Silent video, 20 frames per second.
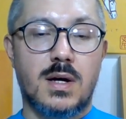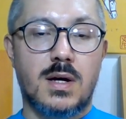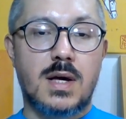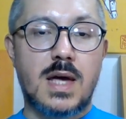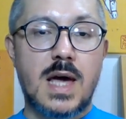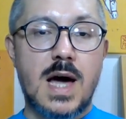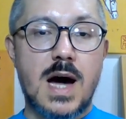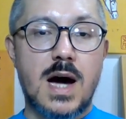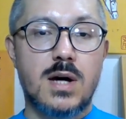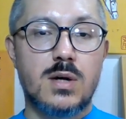
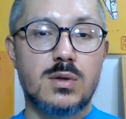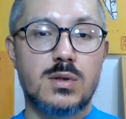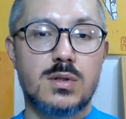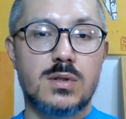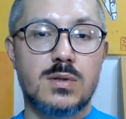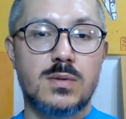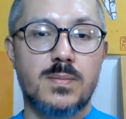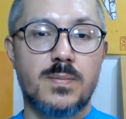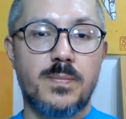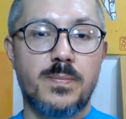
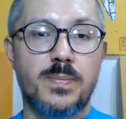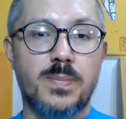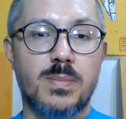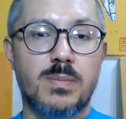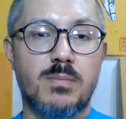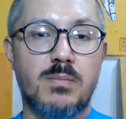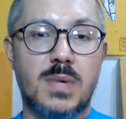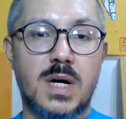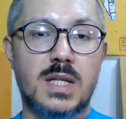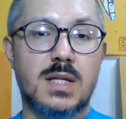cows,
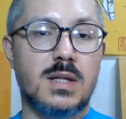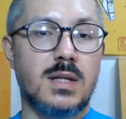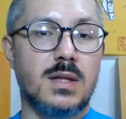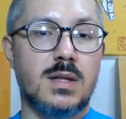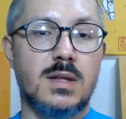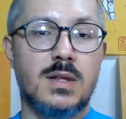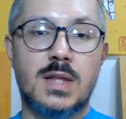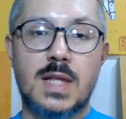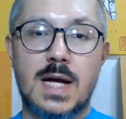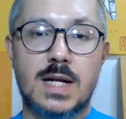but
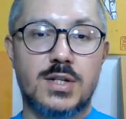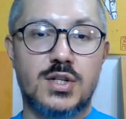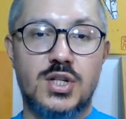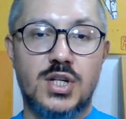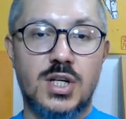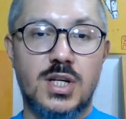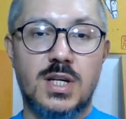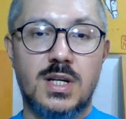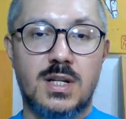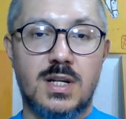not
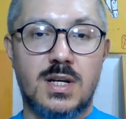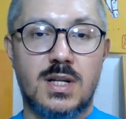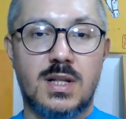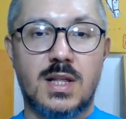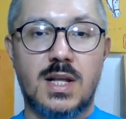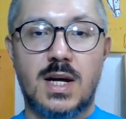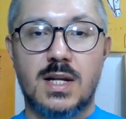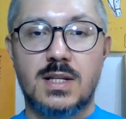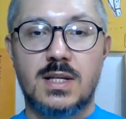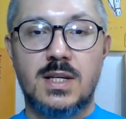chicken and
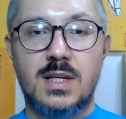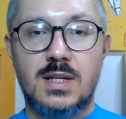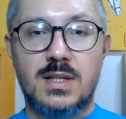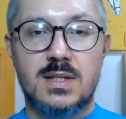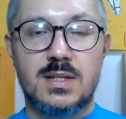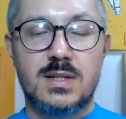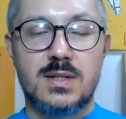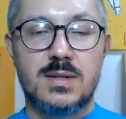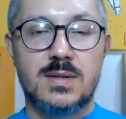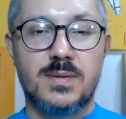not
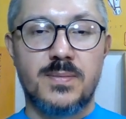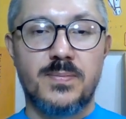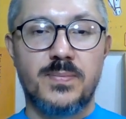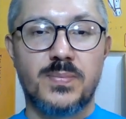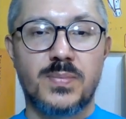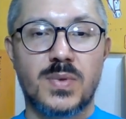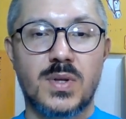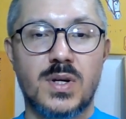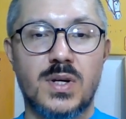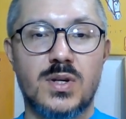geese.
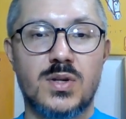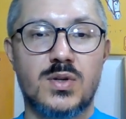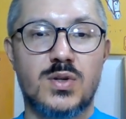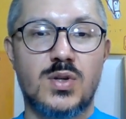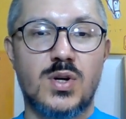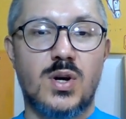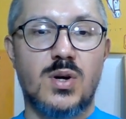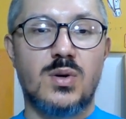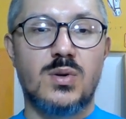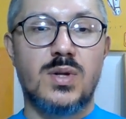
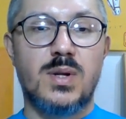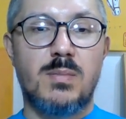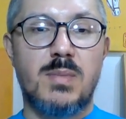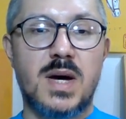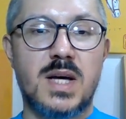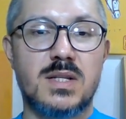So the